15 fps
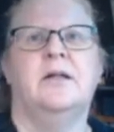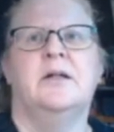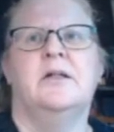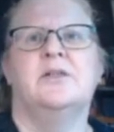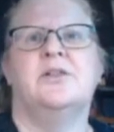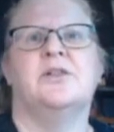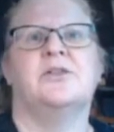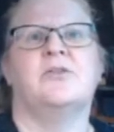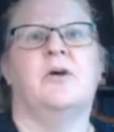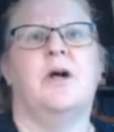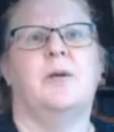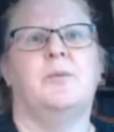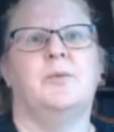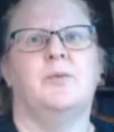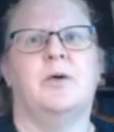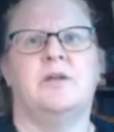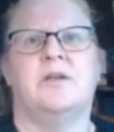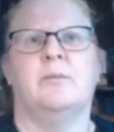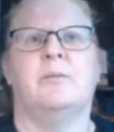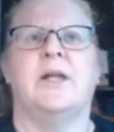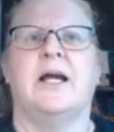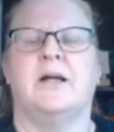describe what the
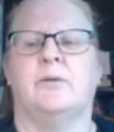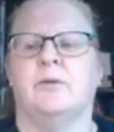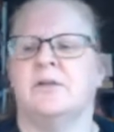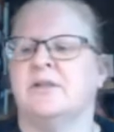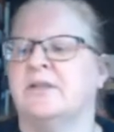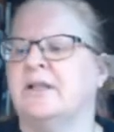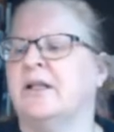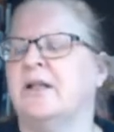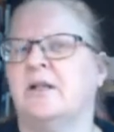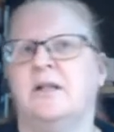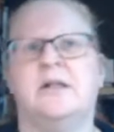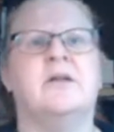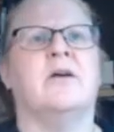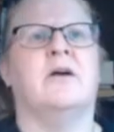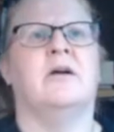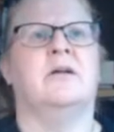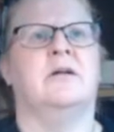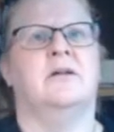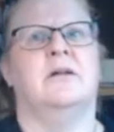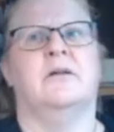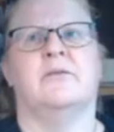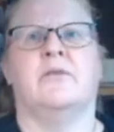black was, the inky dark
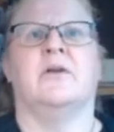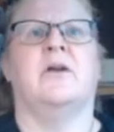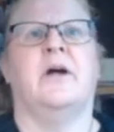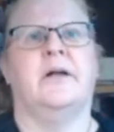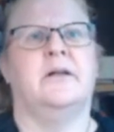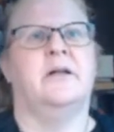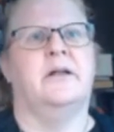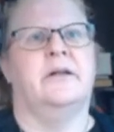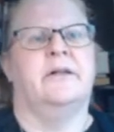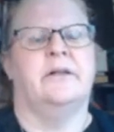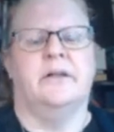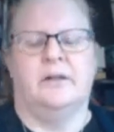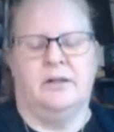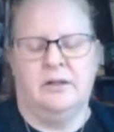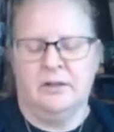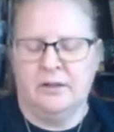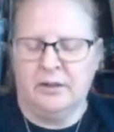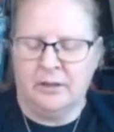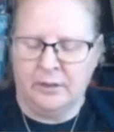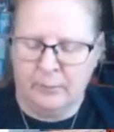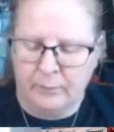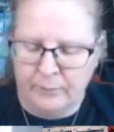of the night kind of thing.
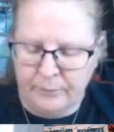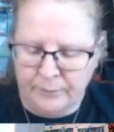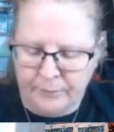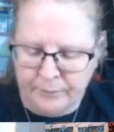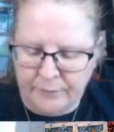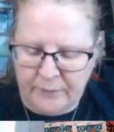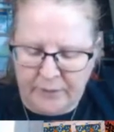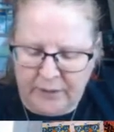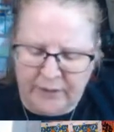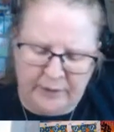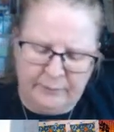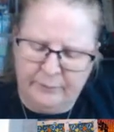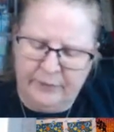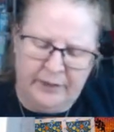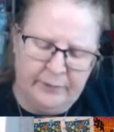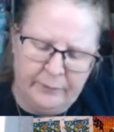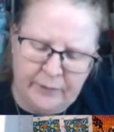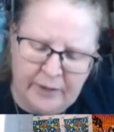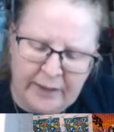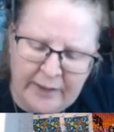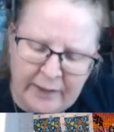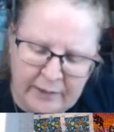And I
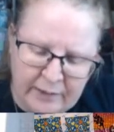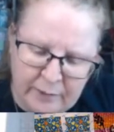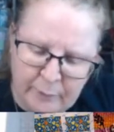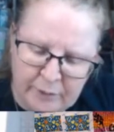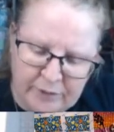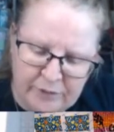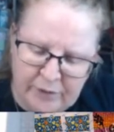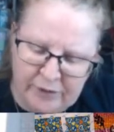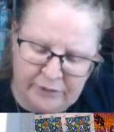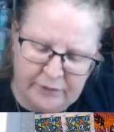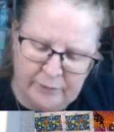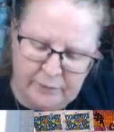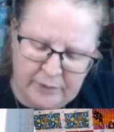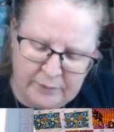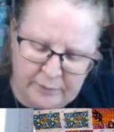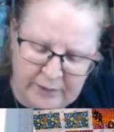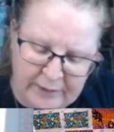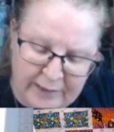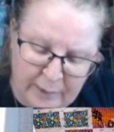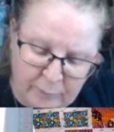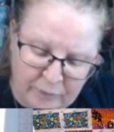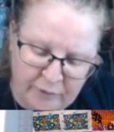can't think of what the
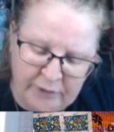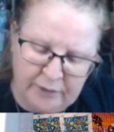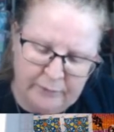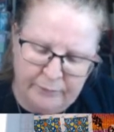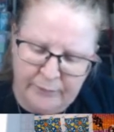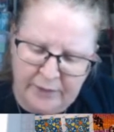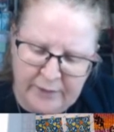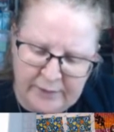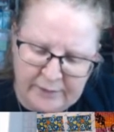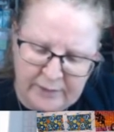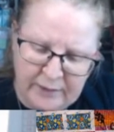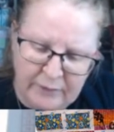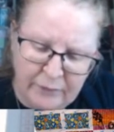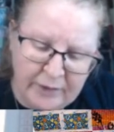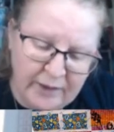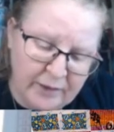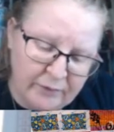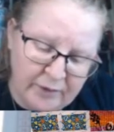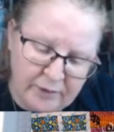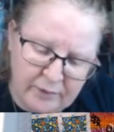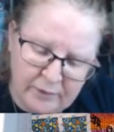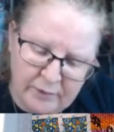name of it is. If I think of it,
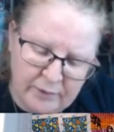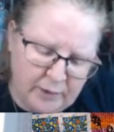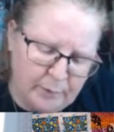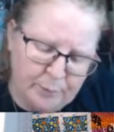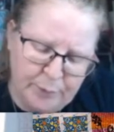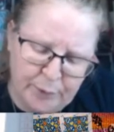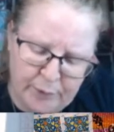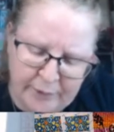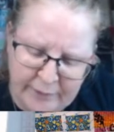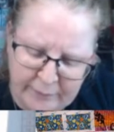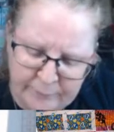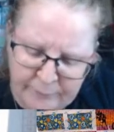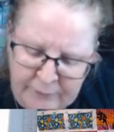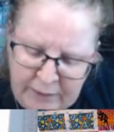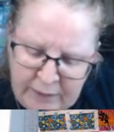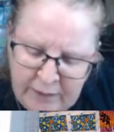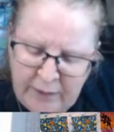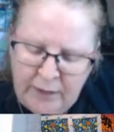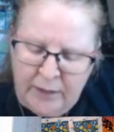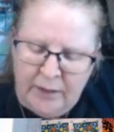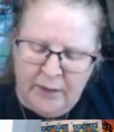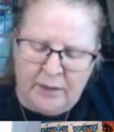I'll put it in,
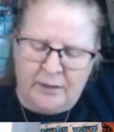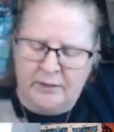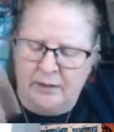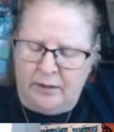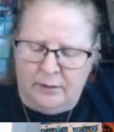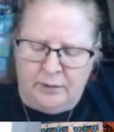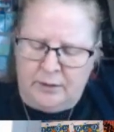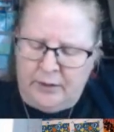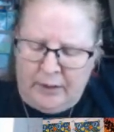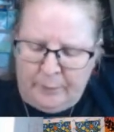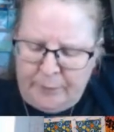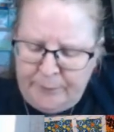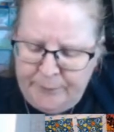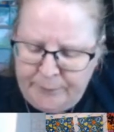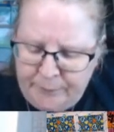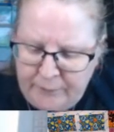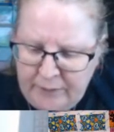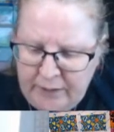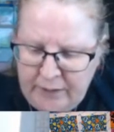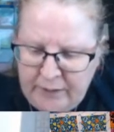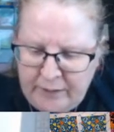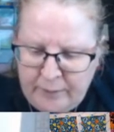because I'll look it up.
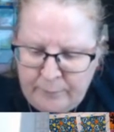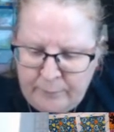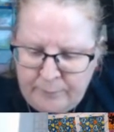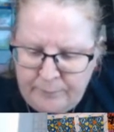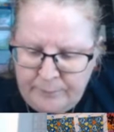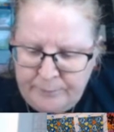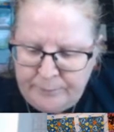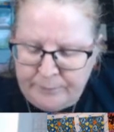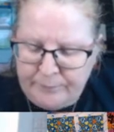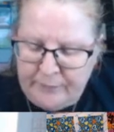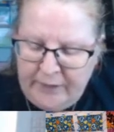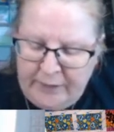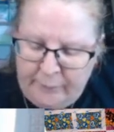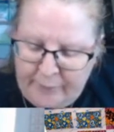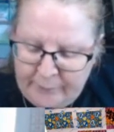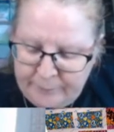Anyway,